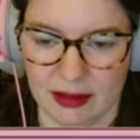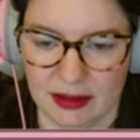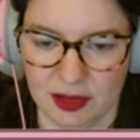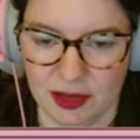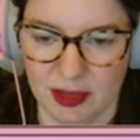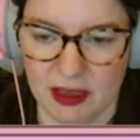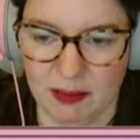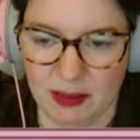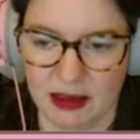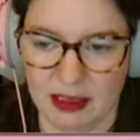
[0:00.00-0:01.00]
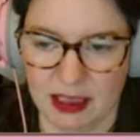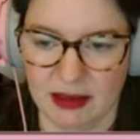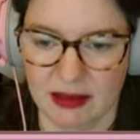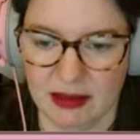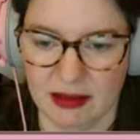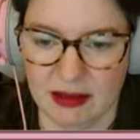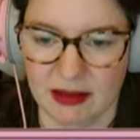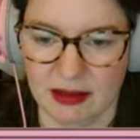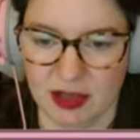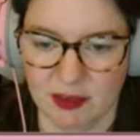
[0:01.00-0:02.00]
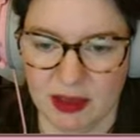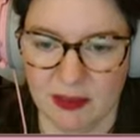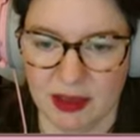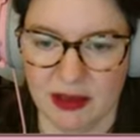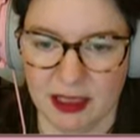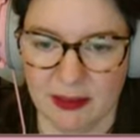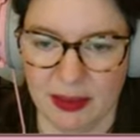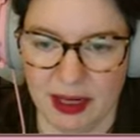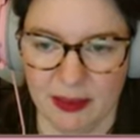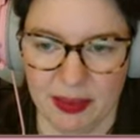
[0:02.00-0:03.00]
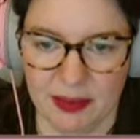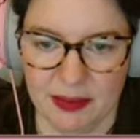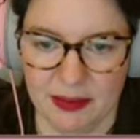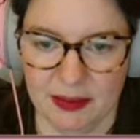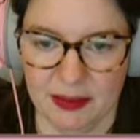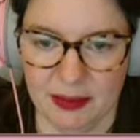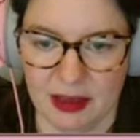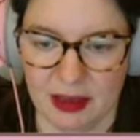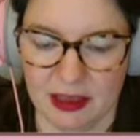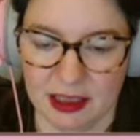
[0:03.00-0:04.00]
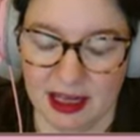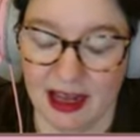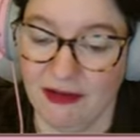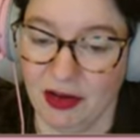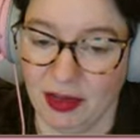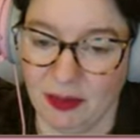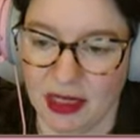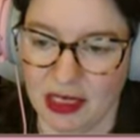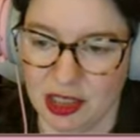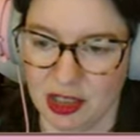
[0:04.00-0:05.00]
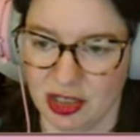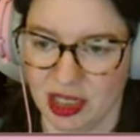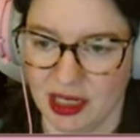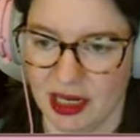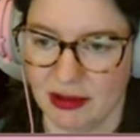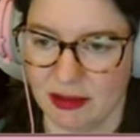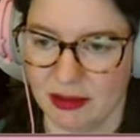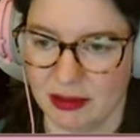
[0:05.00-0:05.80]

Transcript: Just been building, babe. There's a cafe on the beach, you should check it out.